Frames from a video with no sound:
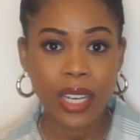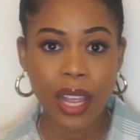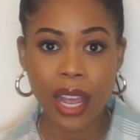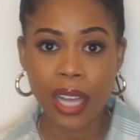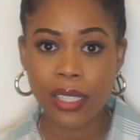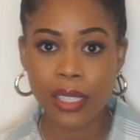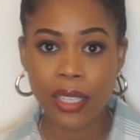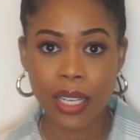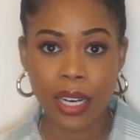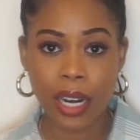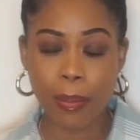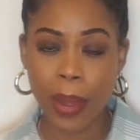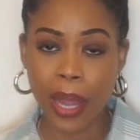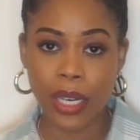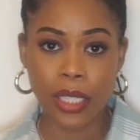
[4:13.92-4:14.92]
I just think that
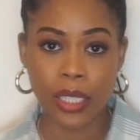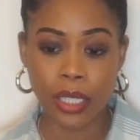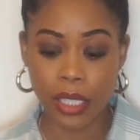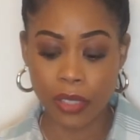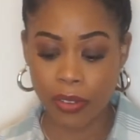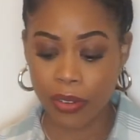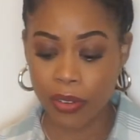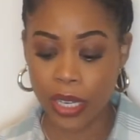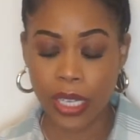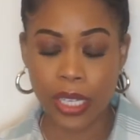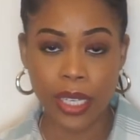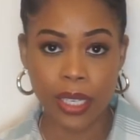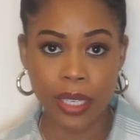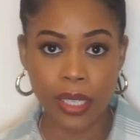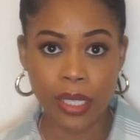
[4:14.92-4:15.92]
the packaging is very
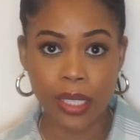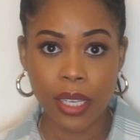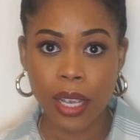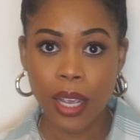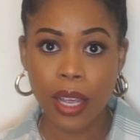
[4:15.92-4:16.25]
hideous.